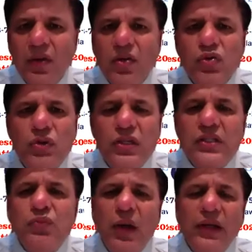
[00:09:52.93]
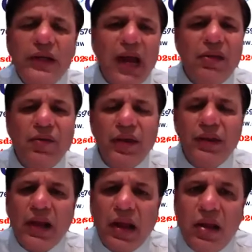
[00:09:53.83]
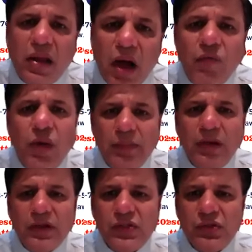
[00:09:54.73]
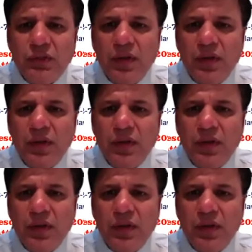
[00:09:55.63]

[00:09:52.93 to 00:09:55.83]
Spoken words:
So this is one category that I love very much.